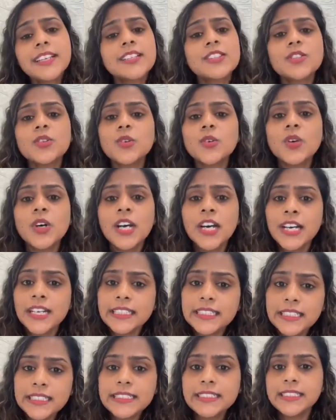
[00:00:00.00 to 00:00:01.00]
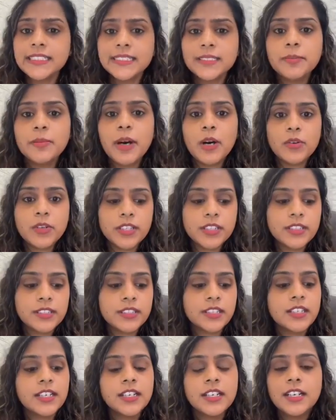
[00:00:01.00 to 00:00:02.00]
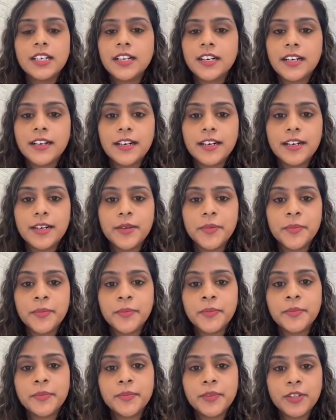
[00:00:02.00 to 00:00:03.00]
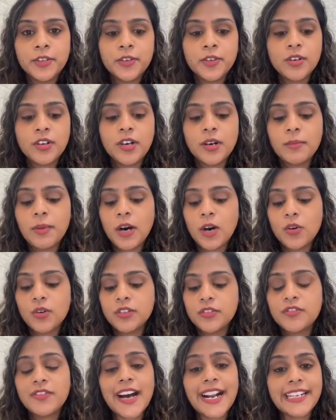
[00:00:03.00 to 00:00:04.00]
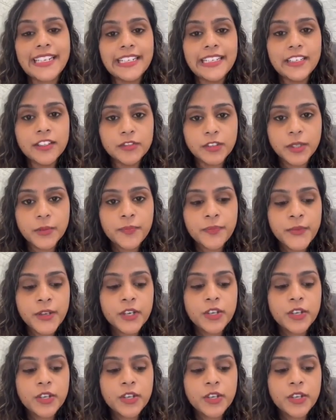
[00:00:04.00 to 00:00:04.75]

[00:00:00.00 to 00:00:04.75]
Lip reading: So this is about it, about fatty liver.